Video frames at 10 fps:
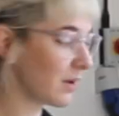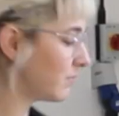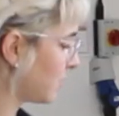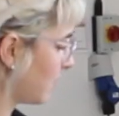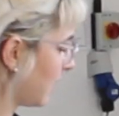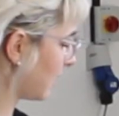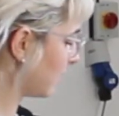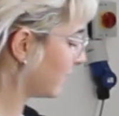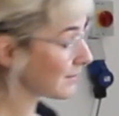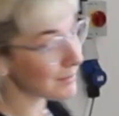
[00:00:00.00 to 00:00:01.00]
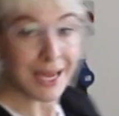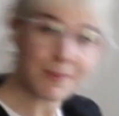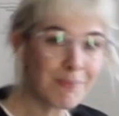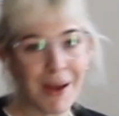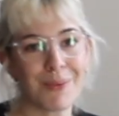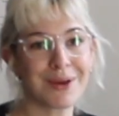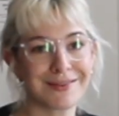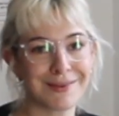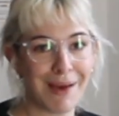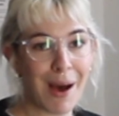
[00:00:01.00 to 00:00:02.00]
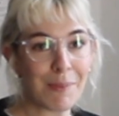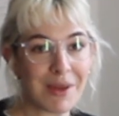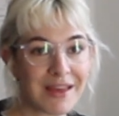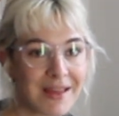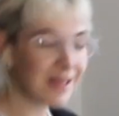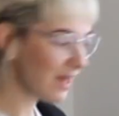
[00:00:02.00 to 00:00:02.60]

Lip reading: I'm doing because I'm keeping my wits about me